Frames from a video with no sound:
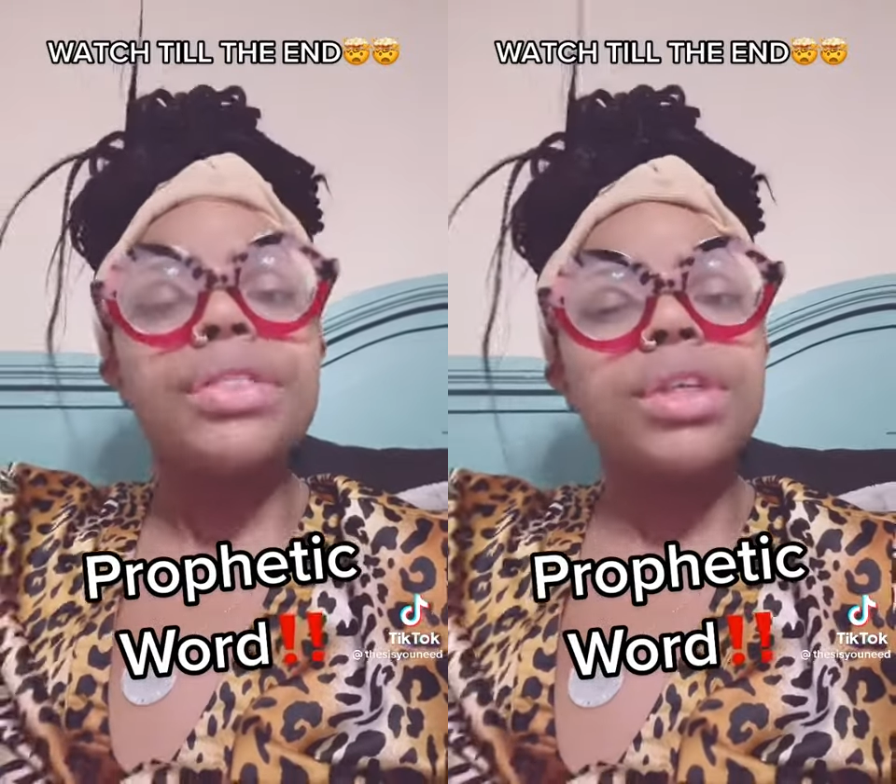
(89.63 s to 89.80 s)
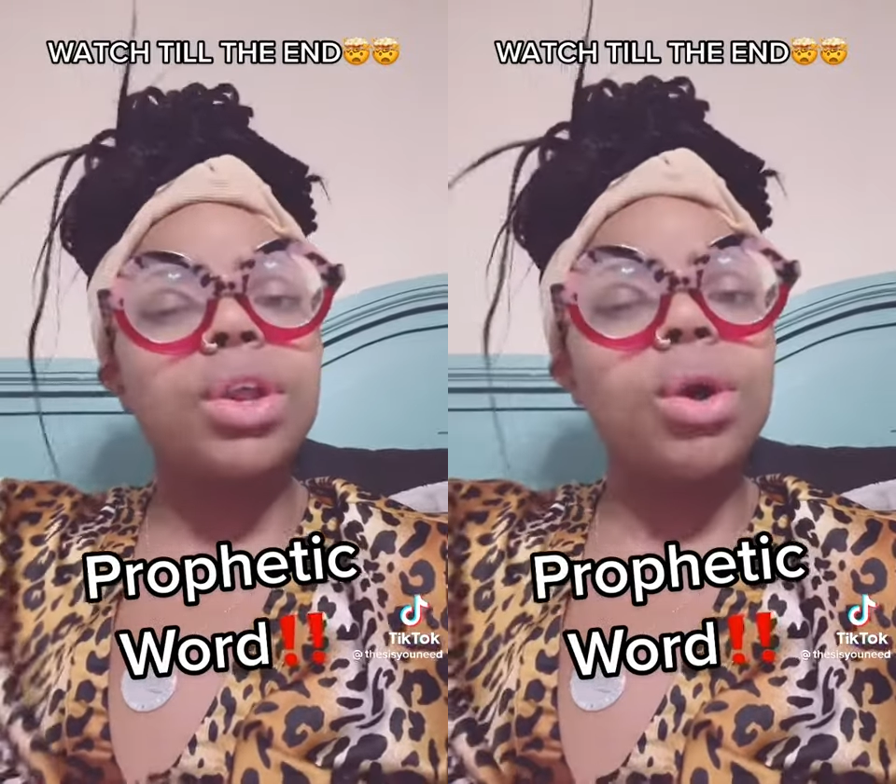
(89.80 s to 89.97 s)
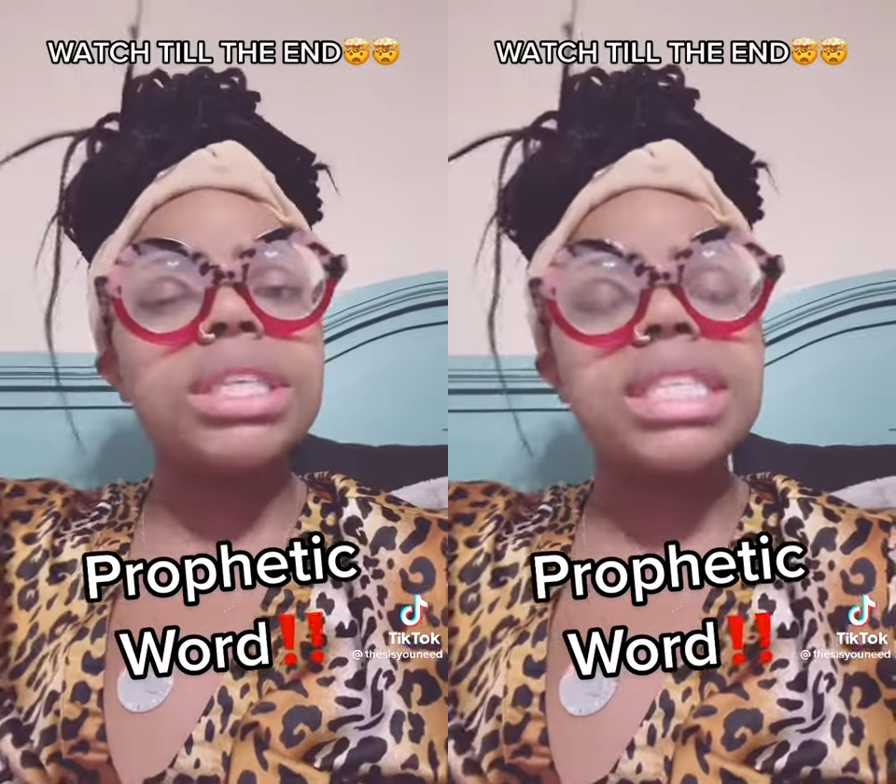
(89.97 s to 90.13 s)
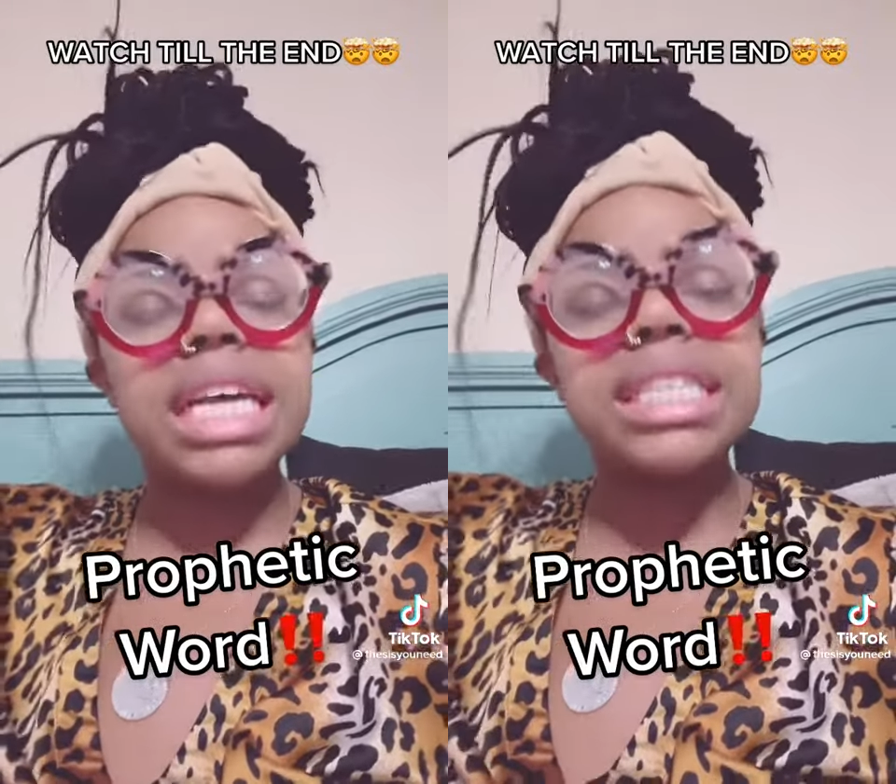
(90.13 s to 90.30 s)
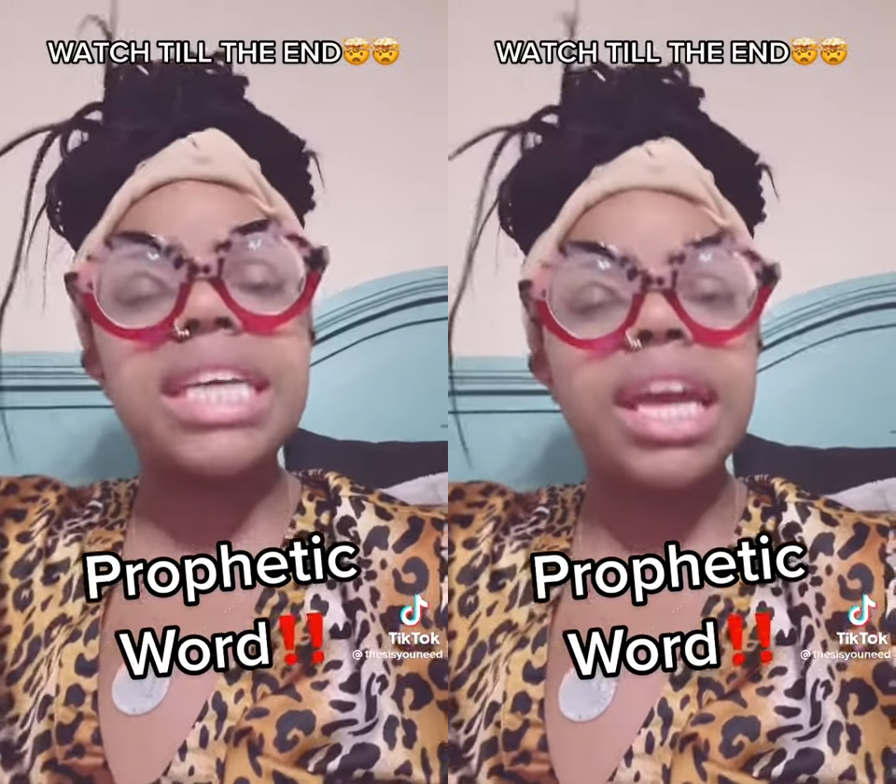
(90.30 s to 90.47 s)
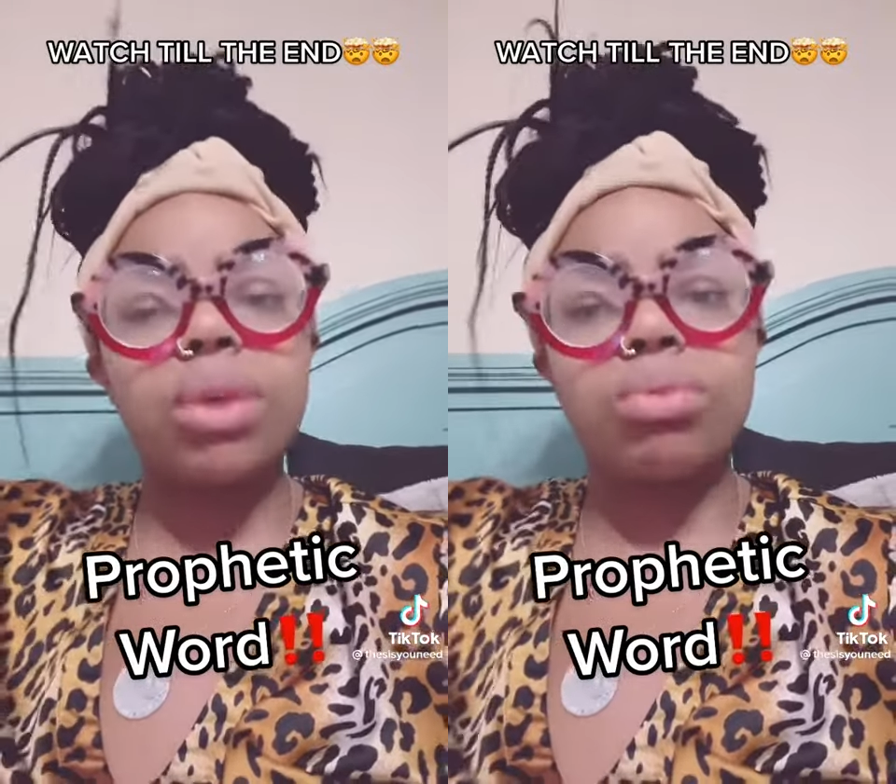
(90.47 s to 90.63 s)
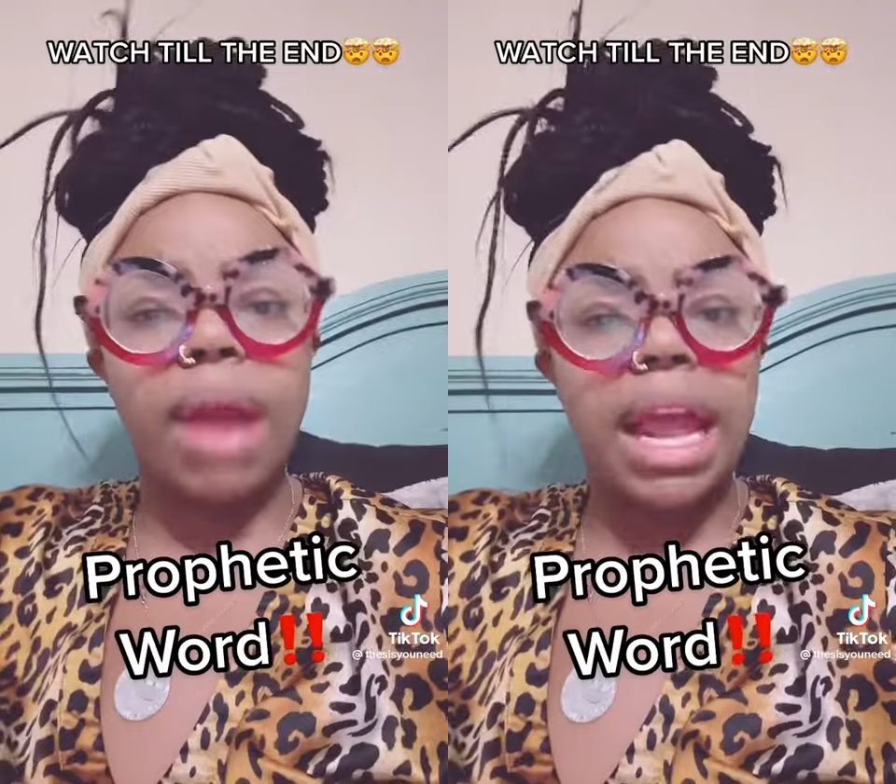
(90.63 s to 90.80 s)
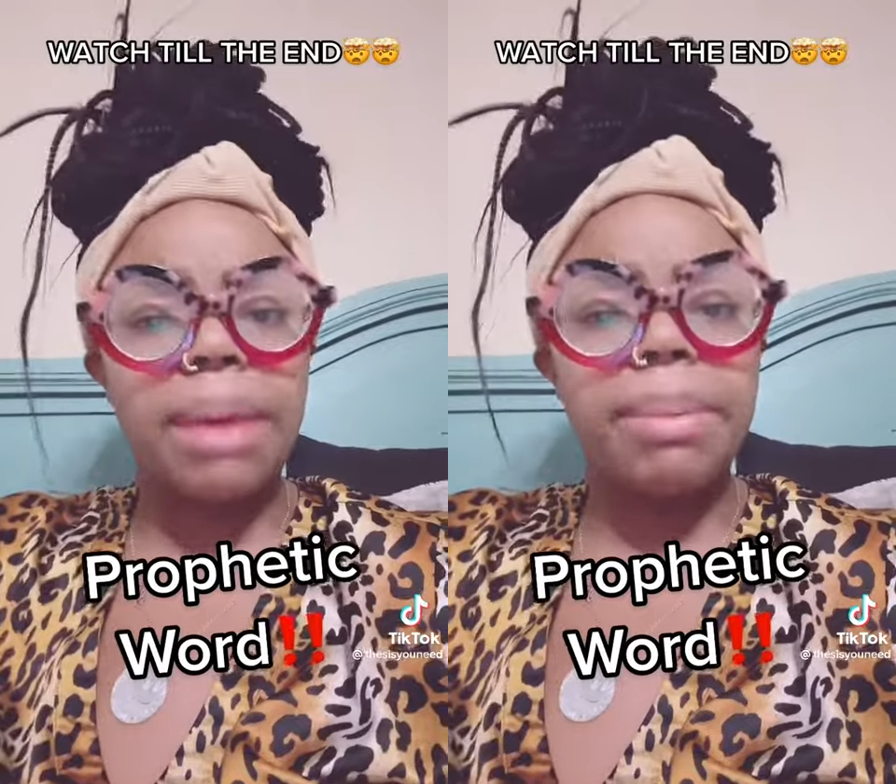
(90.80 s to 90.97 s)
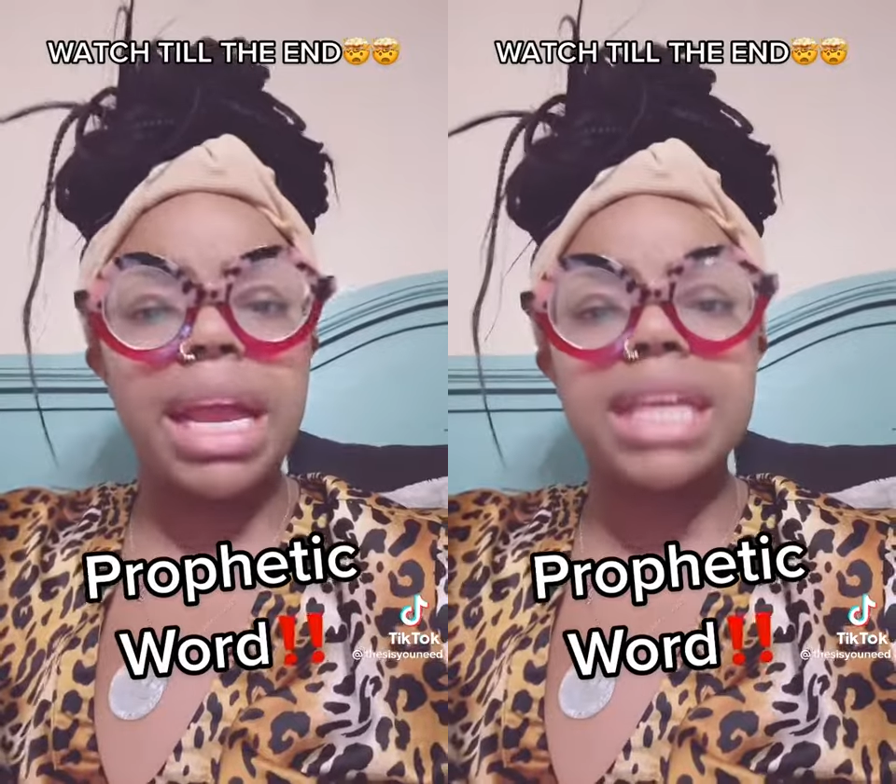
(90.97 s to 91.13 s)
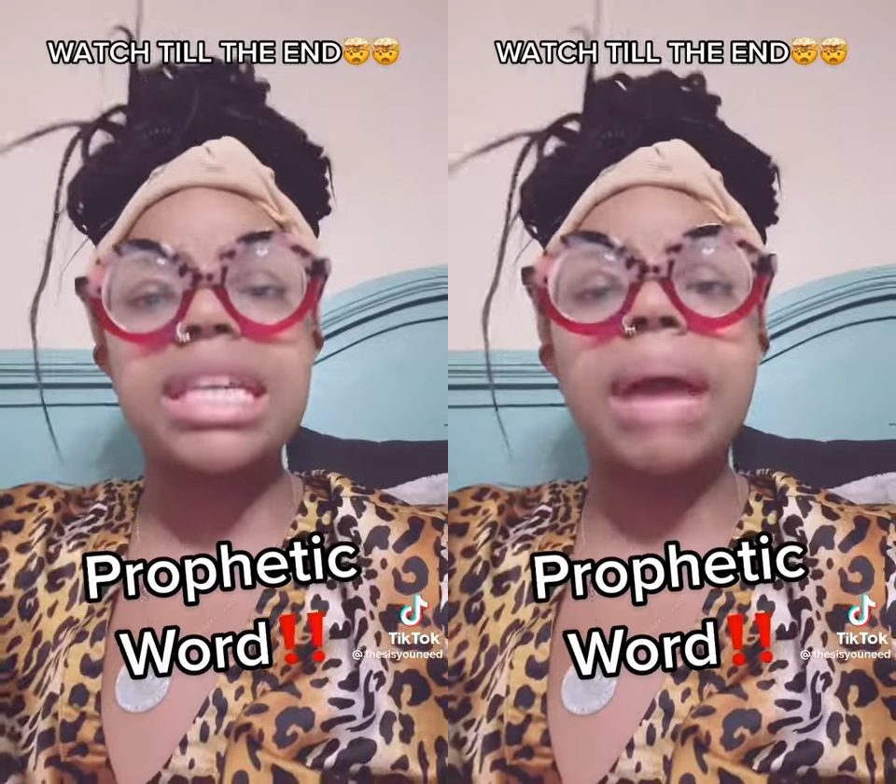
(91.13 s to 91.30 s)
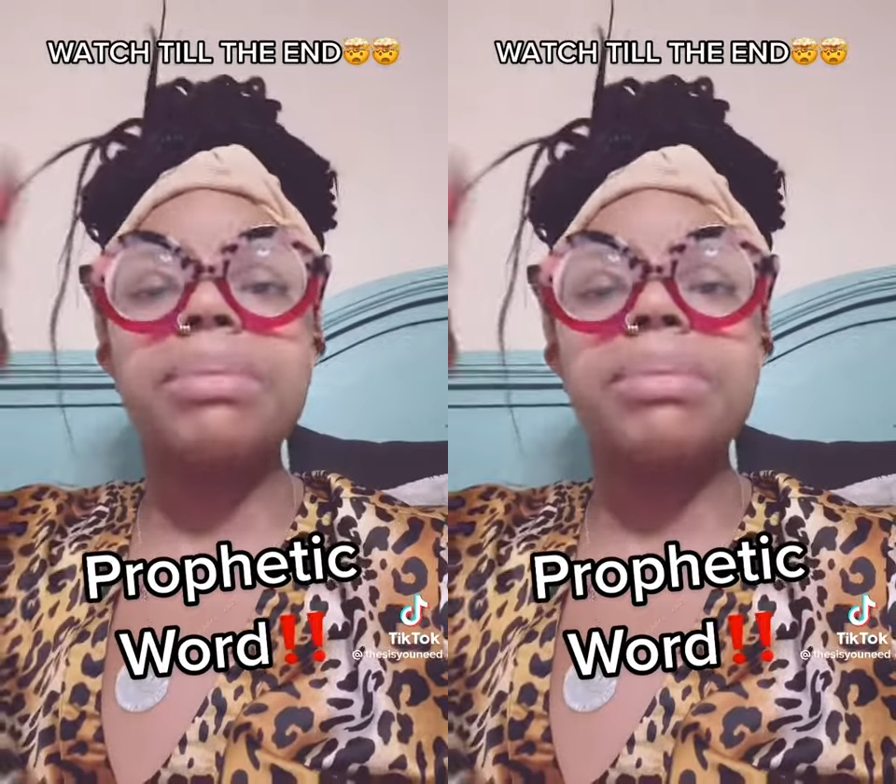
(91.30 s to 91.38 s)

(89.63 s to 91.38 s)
Lord says, Get ready because